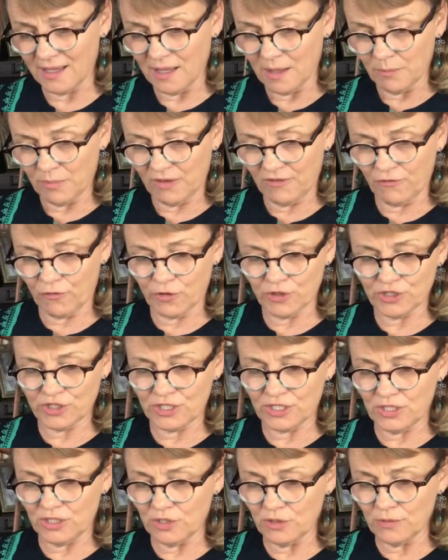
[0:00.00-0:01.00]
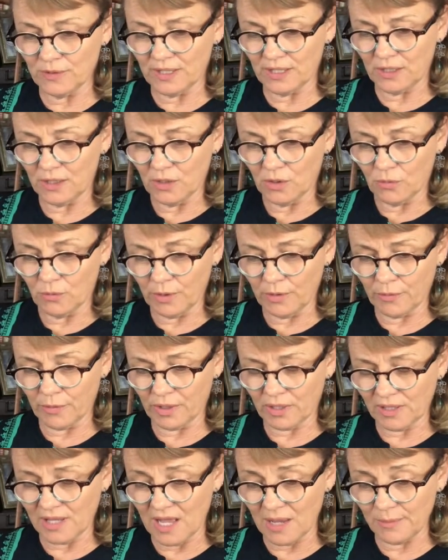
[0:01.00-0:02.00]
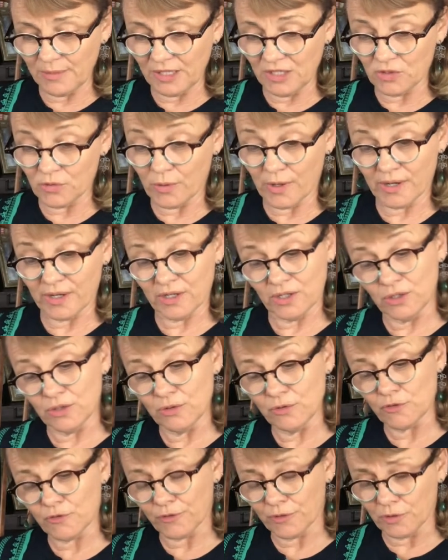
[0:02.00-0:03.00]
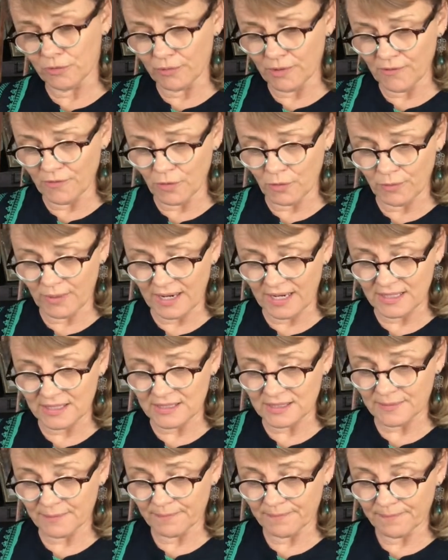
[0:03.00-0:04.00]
Before she knew it, we were climbing into our canoes for the river race.